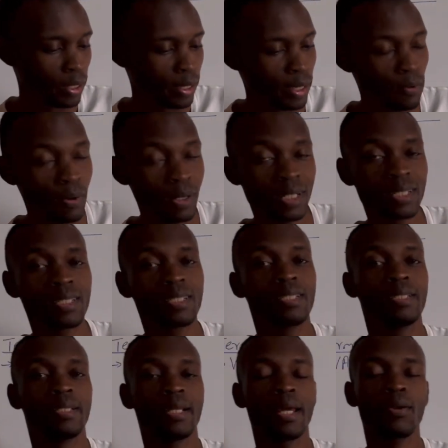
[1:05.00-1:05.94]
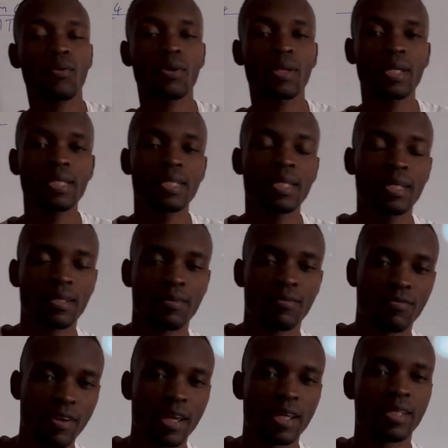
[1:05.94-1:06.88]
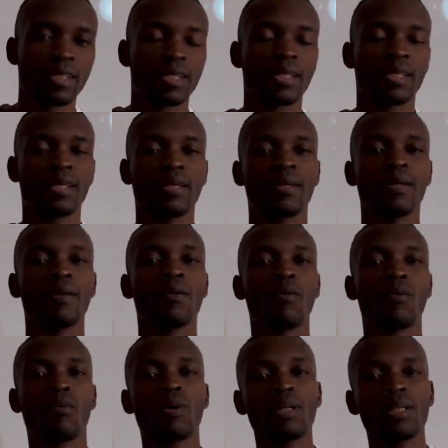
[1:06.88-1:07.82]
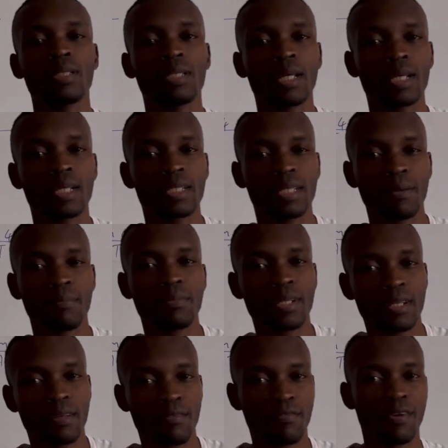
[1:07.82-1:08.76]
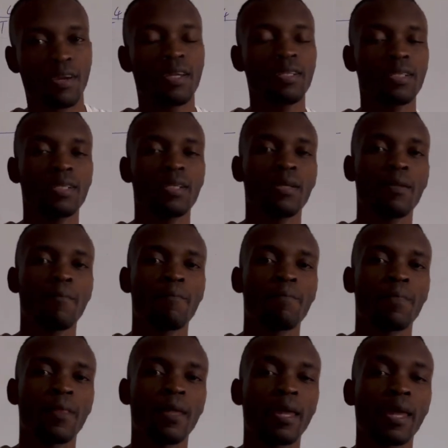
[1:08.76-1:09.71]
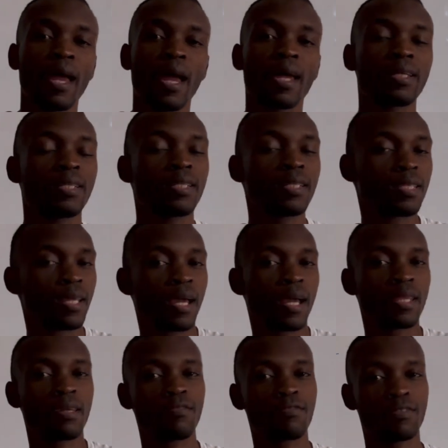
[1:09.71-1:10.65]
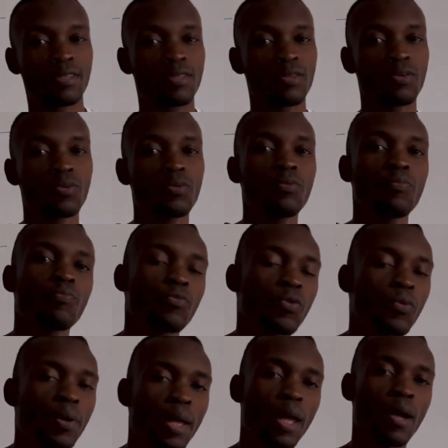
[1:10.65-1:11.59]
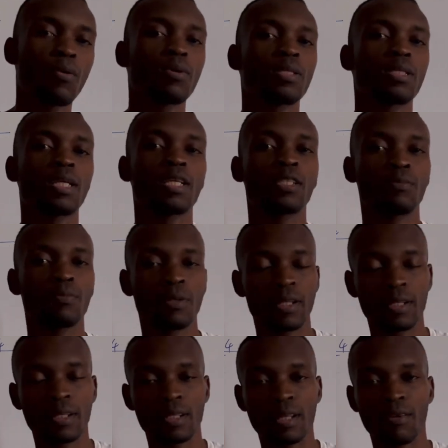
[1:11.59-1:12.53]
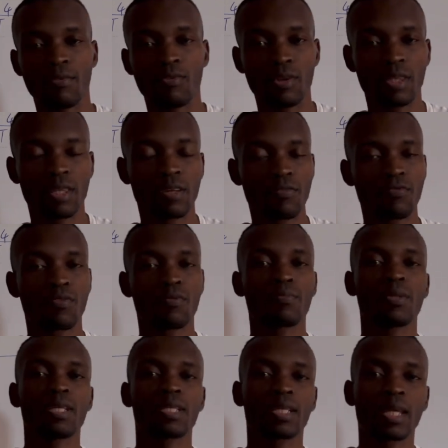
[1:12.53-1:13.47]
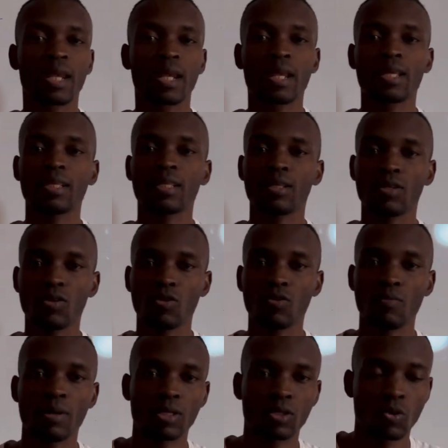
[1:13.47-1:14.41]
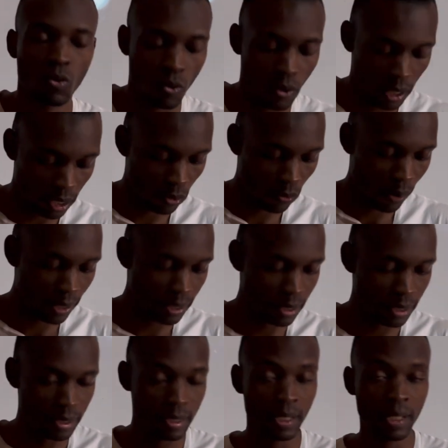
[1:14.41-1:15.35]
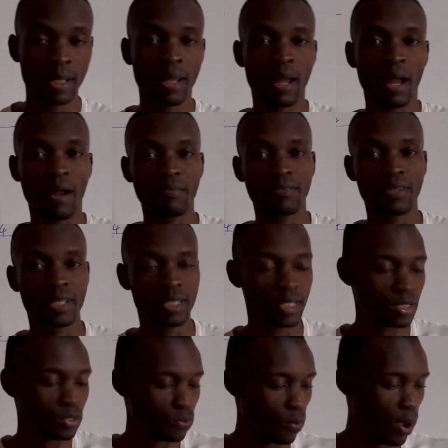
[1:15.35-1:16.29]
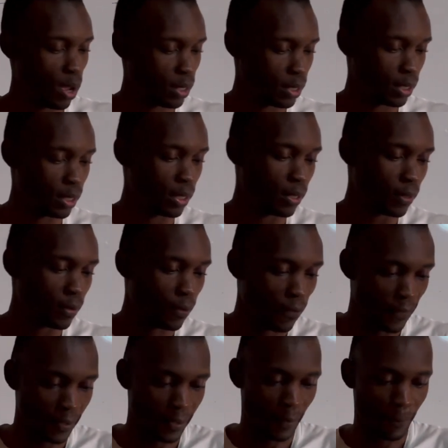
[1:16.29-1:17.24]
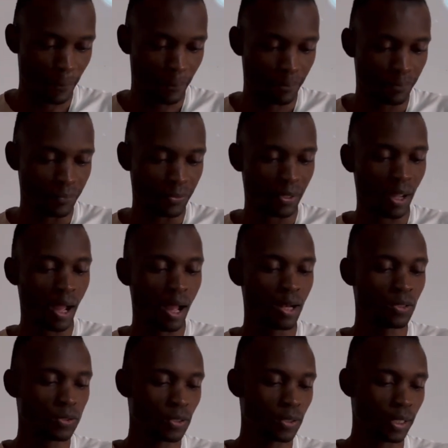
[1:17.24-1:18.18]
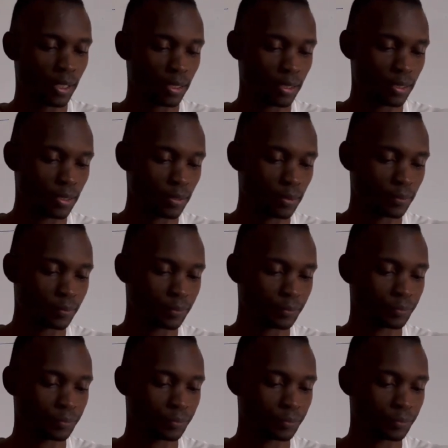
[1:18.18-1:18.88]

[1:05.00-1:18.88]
uh, what is zero rated VAT, what is exempted VAT. Uh, I did the other video where I was explaining everything from the scratch. You must go and watch it after this one. Okay, also, guys,